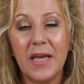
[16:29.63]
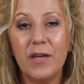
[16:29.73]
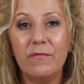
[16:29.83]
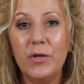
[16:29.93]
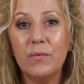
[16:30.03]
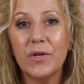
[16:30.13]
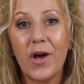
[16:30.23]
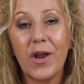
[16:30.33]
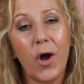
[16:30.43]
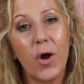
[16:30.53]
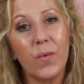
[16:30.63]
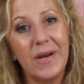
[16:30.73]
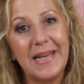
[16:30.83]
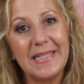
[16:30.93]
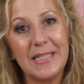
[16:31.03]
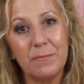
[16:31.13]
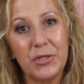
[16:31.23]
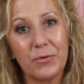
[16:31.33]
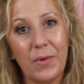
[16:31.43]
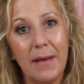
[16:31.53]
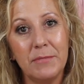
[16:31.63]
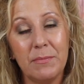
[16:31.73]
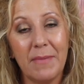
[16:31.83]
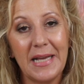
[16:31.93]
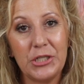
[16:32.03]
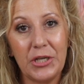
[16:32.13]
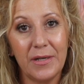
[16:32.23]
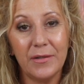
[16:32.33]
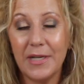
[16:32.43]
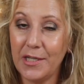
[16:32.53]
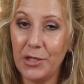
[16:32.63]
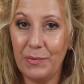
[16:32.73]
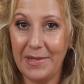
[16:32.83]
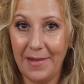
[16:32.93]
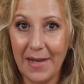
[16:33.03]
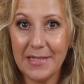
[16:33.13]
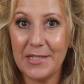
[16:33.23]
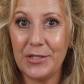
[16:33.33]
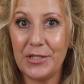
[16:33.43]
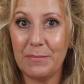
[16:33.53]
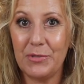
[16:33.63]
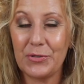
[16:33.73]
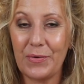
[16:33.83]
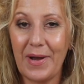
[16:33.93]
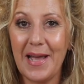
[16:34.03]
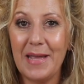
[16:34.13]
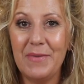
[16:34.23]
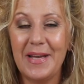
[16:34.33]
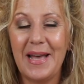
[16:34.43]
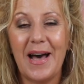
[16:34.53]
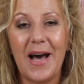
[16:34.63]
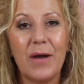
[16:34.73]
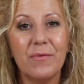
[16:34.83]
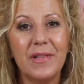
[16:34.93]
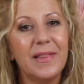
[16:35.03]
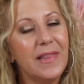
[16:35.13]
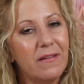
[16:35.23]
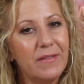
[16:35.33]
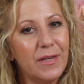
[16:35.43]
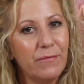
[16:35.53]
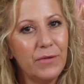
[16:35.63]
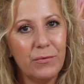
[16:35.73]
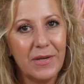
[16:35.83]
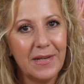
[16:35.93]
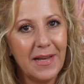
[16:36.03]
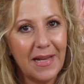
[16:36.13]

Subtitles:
If you are not already subscribed to my channel and you would like to subscribe, I would love it if you would